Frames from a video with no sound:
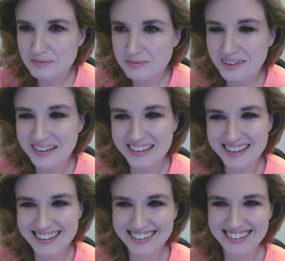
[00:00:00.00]

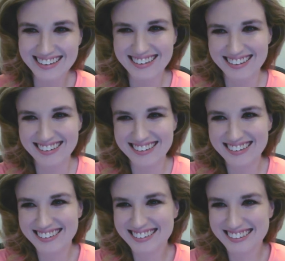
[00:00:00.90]

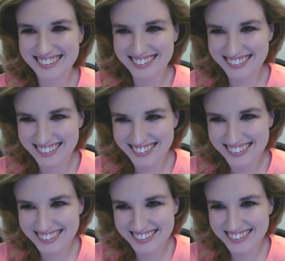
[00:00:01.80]

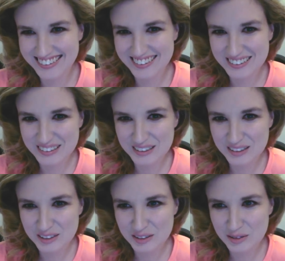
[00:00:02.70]

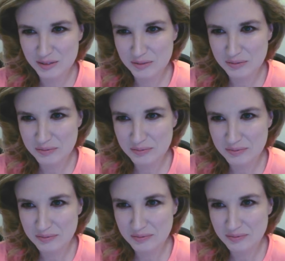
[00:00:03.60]

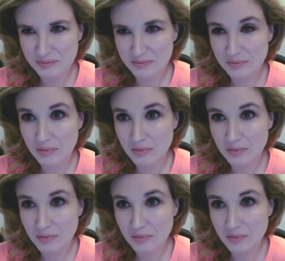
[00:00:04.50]
No one is speaking in this clip.